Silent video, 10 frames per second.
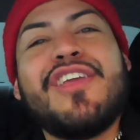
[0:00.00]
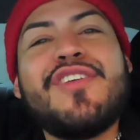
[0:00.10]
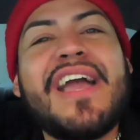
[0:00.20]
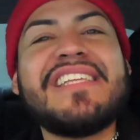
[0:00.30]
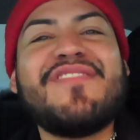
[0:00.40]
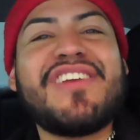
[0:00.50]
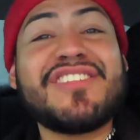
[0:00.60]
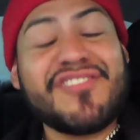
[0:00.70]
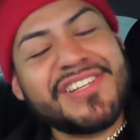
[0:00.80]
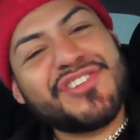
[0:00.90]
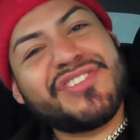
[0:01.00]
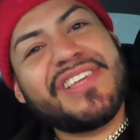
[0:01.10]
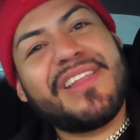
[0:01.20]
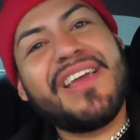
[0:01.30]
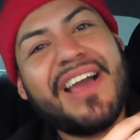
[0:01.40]
you guys if you guys are
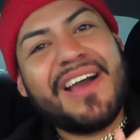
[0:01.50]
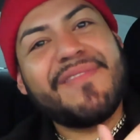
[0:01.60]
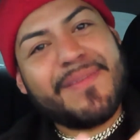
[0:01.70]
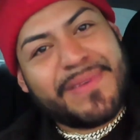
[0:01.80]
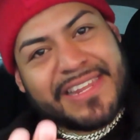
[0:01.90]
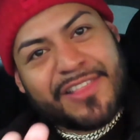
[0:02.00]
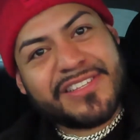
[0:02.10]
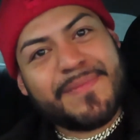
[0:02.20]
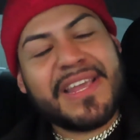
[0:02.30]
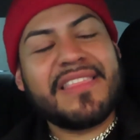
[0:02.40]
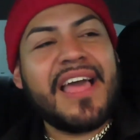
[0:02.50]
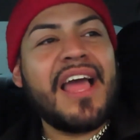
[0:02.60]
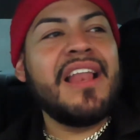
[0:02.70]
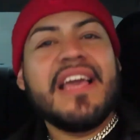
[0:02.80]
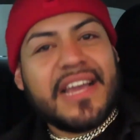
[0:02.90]
interested uh, bienvenidos a mi
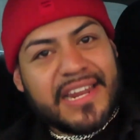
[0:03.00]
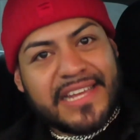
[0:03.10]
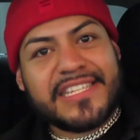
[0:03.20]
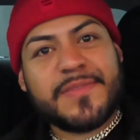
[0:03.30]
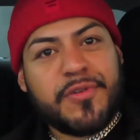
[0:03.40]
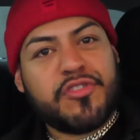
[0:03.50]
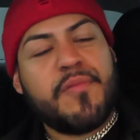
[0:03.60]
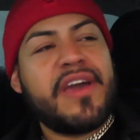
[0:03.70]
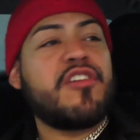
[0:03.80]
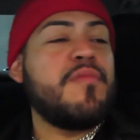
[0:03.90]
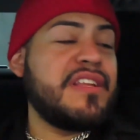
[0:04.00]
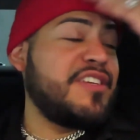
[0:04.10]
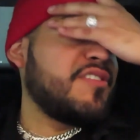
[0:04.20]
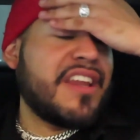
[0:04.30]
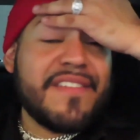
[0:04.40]
canal gracias por tomar como les
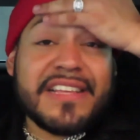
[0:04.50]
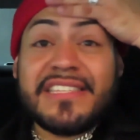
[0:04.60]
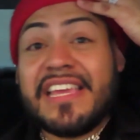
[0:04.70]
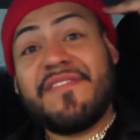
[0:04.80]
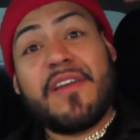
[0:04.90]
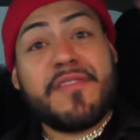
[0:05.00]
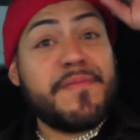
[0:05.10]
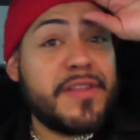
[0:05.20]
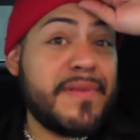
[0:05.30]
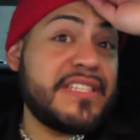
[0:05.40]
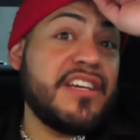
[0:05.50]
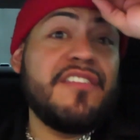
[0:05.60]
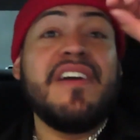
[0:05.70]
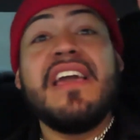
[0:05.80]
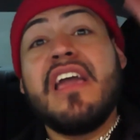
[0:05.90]
digo otra vez if i repeat
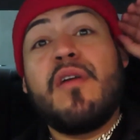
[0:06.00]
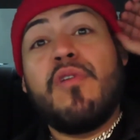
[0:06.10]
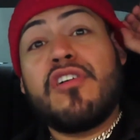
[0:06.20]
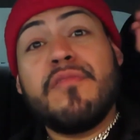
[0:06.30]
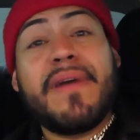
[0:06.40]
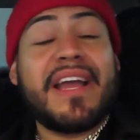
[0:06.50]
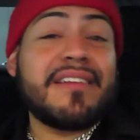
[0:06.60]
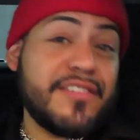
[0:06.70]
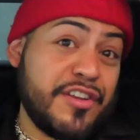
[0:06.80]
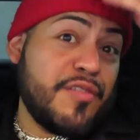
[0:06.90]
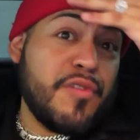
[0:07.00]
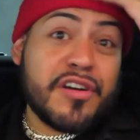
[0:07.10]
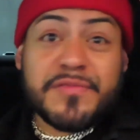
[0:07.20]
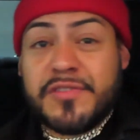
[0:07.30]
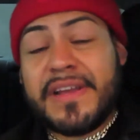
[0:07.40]
myself welcome back you know
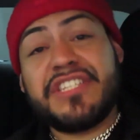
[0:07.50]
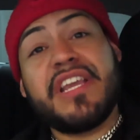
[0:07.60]
welcome to my